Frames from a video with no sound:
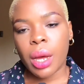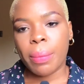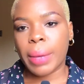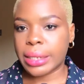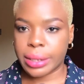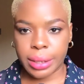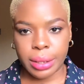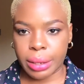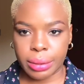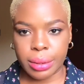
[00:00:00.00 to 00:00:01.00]
My
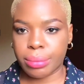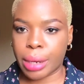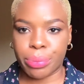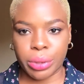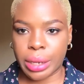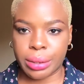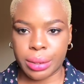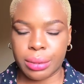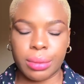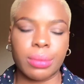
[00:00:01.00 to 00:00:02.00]
sisters, my
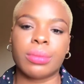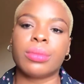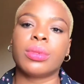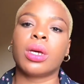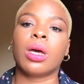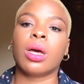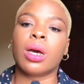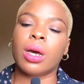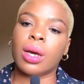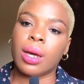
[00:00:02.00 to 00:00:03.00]
brothers,
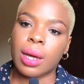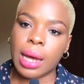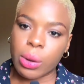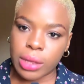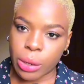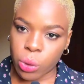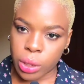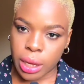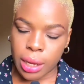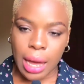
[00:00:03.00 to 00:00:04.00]
I was like,
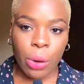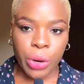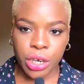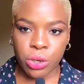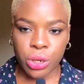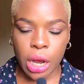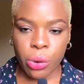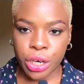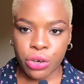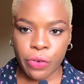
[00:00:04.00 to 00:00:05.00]
okay, I
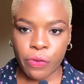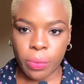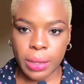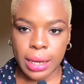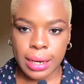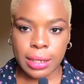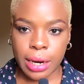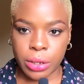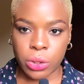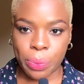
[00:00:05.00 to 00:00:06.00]
already knew from then that
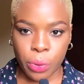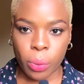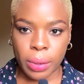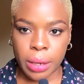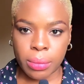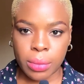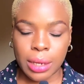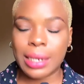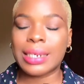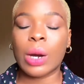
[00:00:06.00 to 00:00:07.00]
there is a problem,
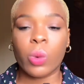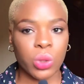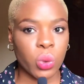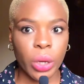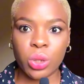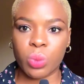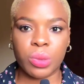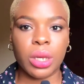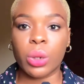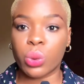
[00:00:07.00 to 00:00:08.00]
that there was going to
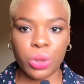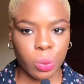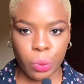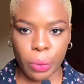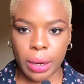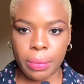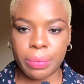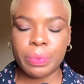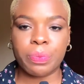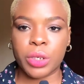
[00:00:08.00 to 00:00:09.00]
be a huge problem,
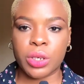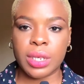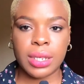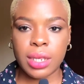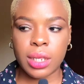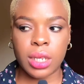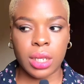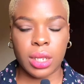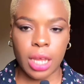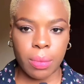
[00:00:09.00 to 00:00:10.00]
because since
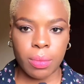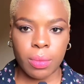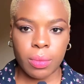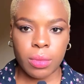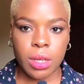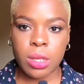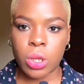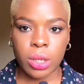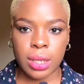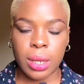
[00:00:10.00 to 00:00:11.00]
this name is
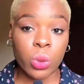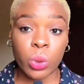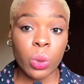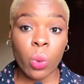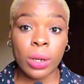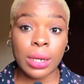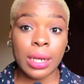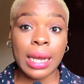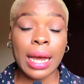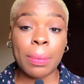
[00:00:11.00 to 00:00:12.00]
not the same with the one
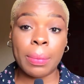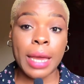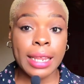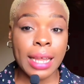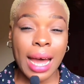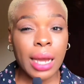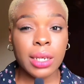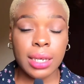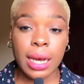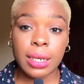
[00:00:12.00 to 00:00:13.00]
in the
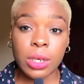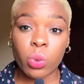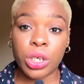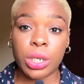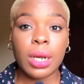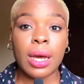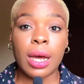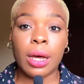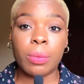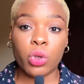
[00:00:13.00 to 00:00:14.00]
ID card in which
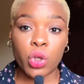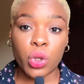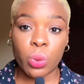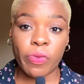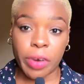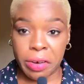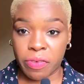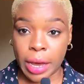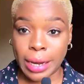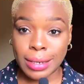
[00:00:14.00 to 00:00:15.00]
YouTube
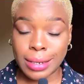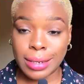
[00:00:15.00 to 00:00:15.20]
verified,